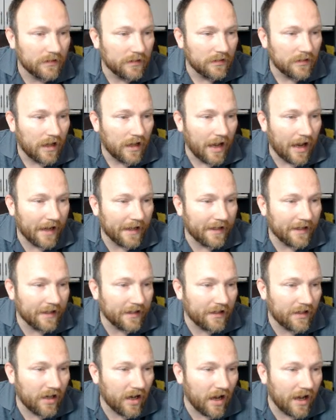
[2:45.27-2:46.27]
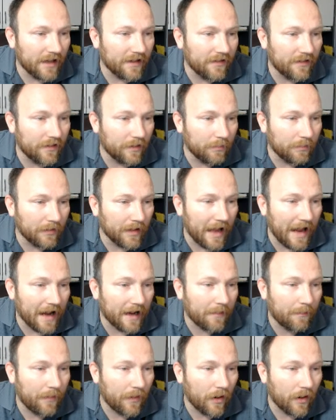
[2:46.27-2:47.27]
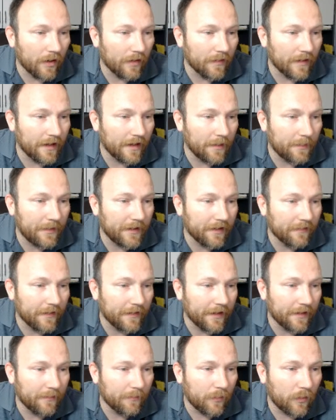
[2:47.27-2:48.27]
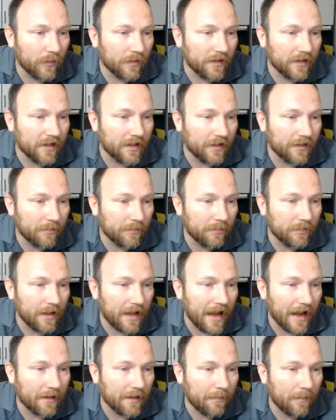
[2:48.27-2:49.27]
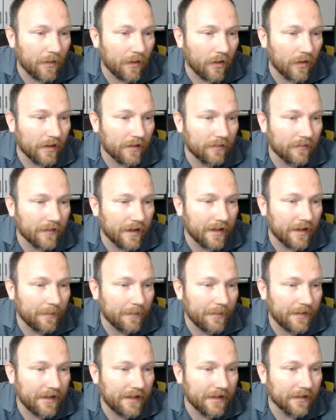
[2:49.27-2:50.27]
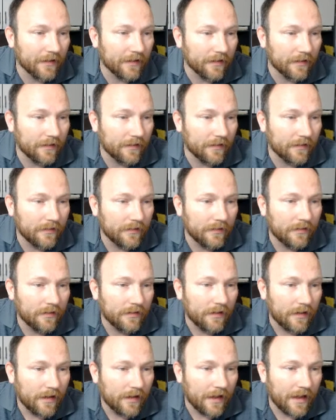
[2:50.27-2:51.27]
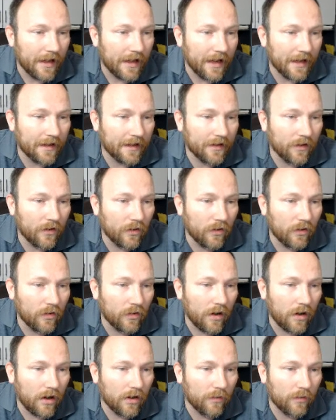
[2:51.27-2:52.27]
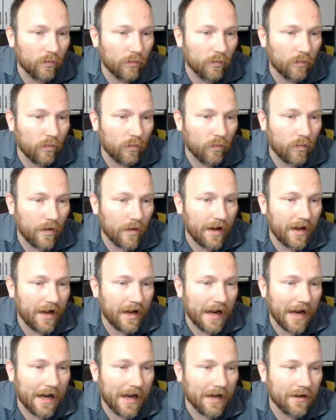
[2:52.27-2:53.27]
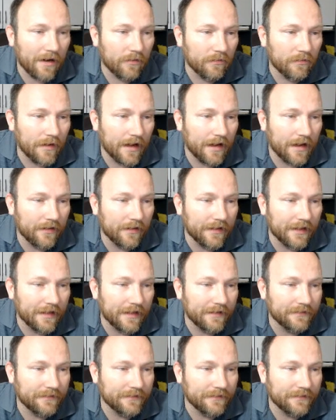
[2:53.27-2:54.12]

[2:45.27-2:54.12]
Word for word: I can cut the black part right up here. Very important to cut the black part right up here and go way around it.